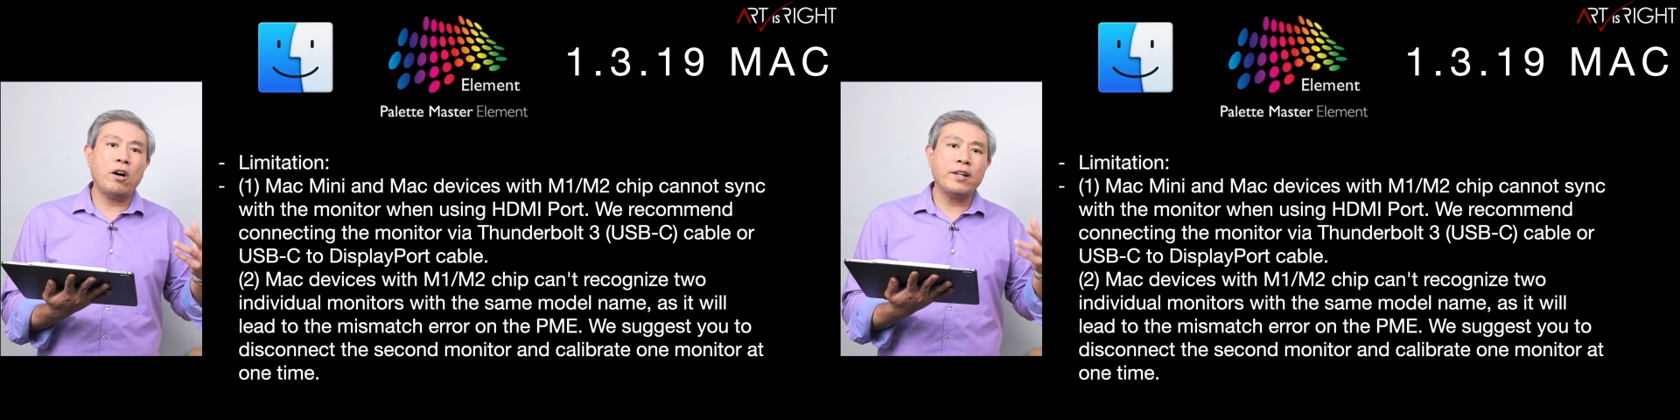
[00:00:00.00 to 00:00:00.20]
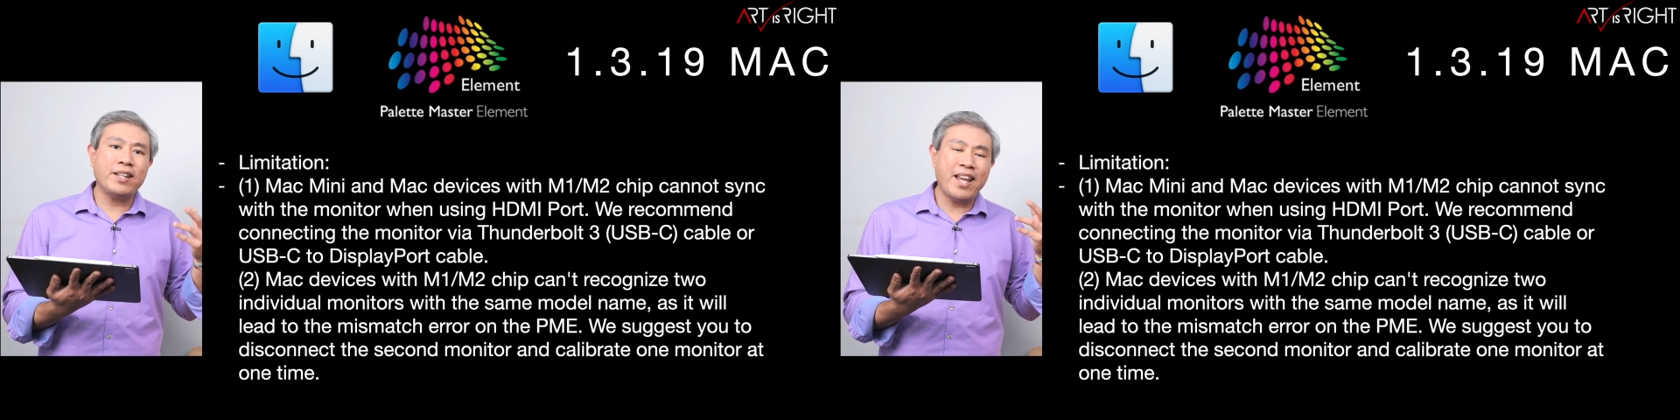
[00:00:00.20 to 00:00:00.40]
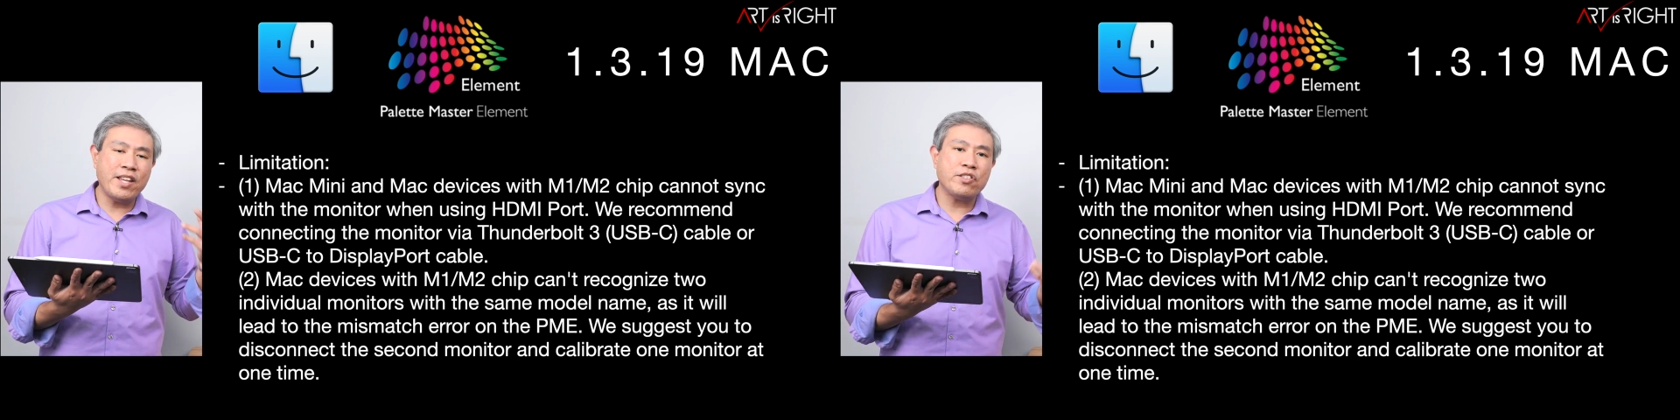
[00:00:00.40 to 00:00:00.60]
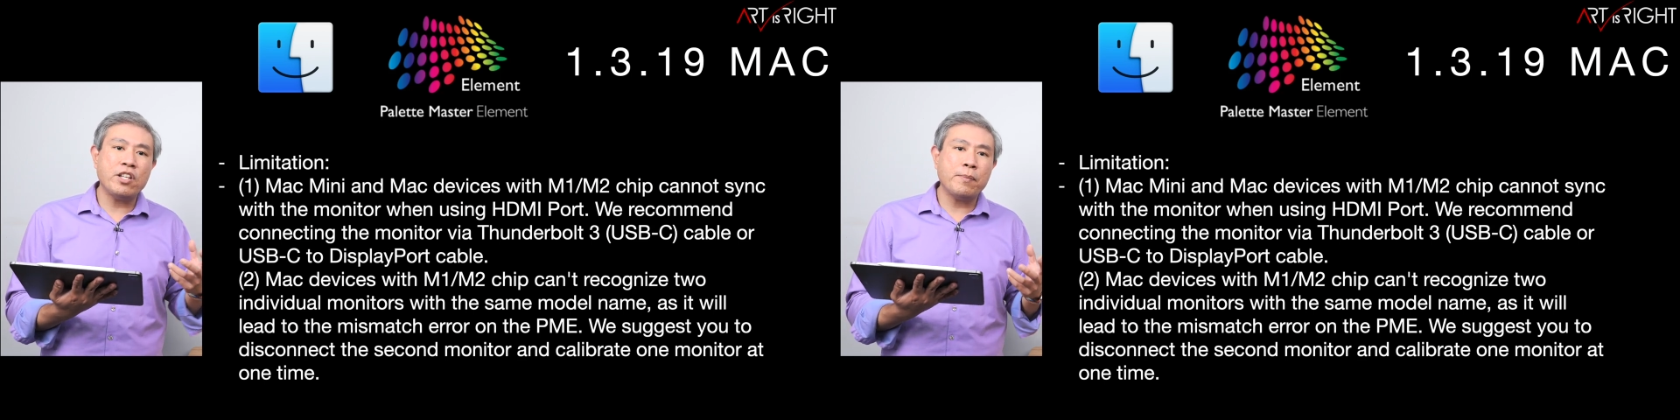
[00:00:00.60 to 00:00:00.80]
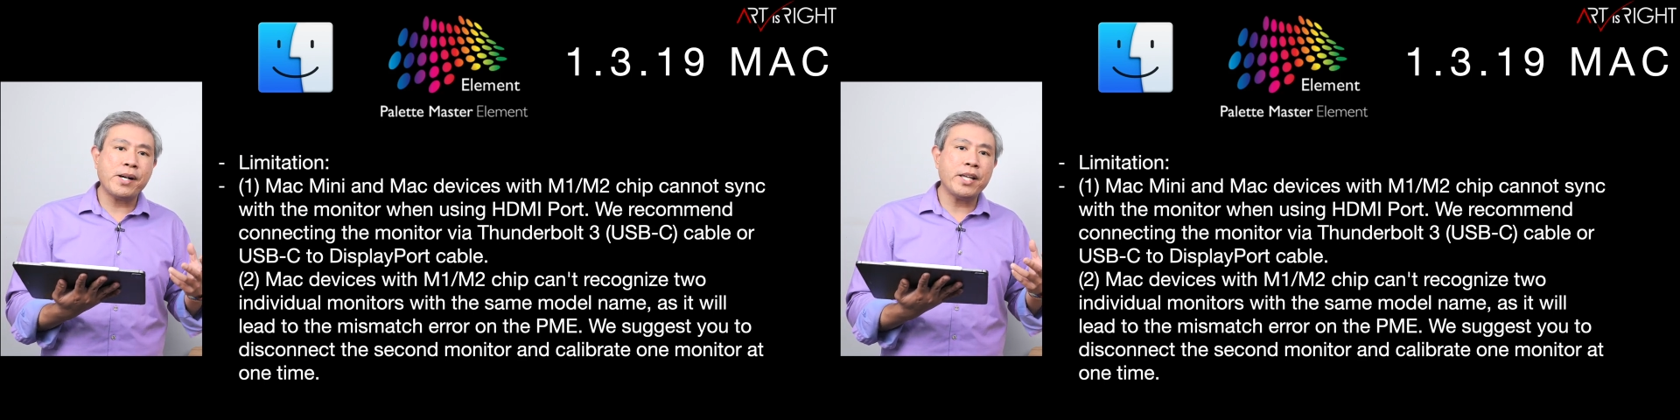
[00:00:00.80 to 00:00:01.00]
on
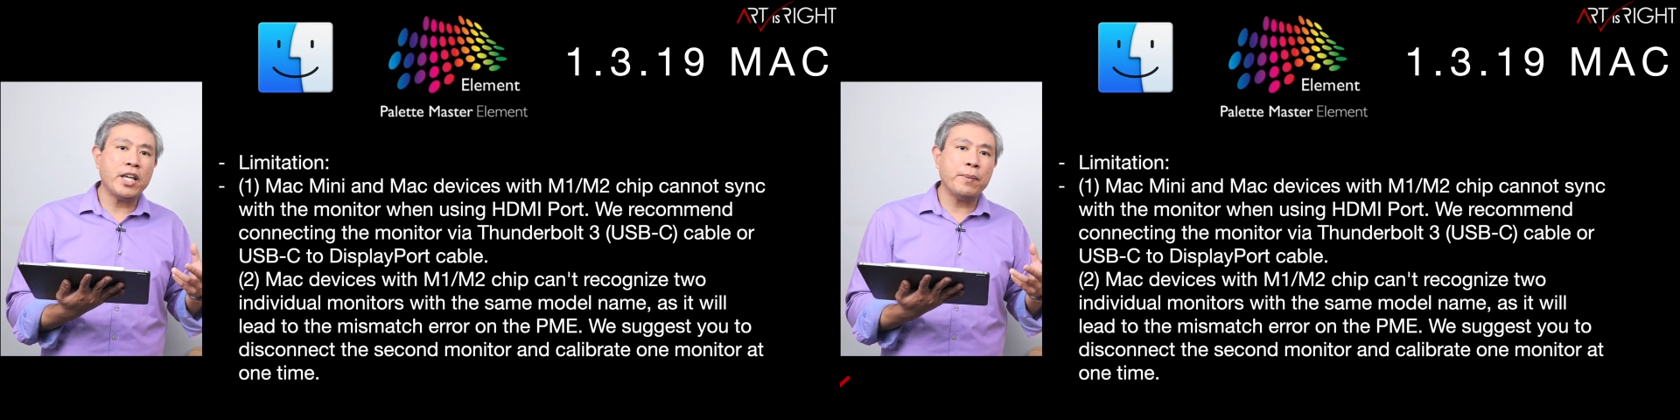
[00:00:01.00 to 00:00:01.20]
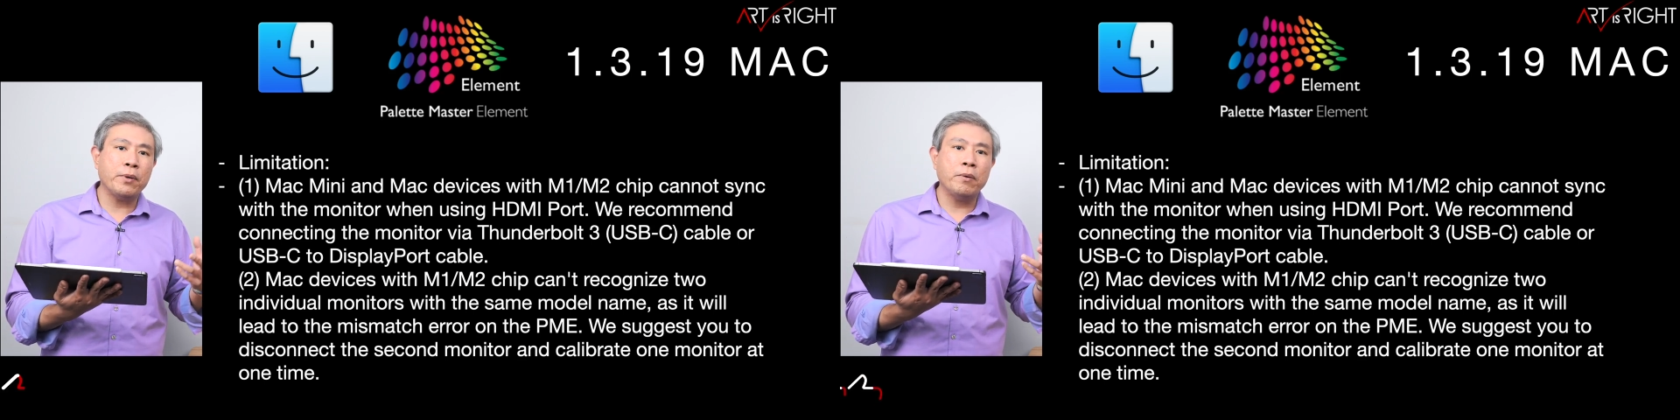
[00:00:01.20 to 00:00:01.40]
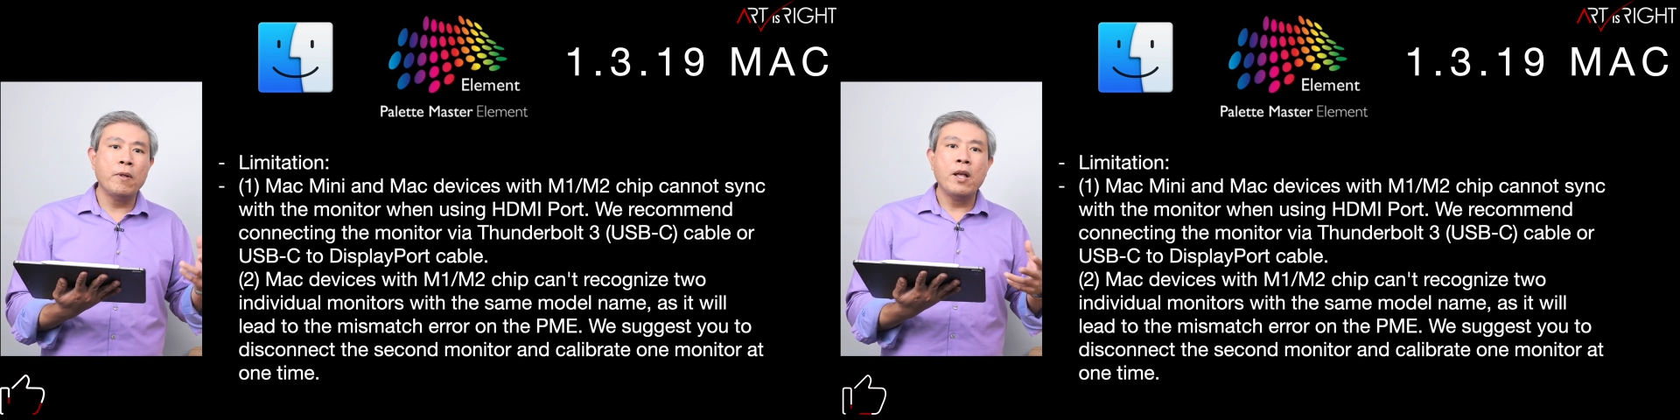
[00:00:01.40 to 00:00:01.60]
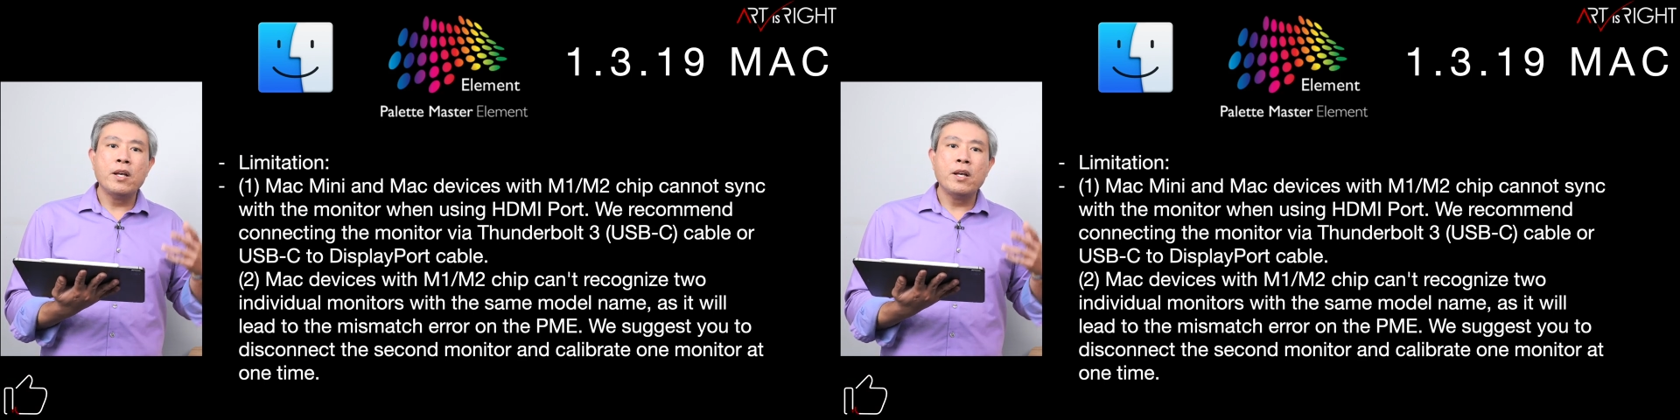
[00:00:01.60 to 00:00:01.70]
HDMI cable,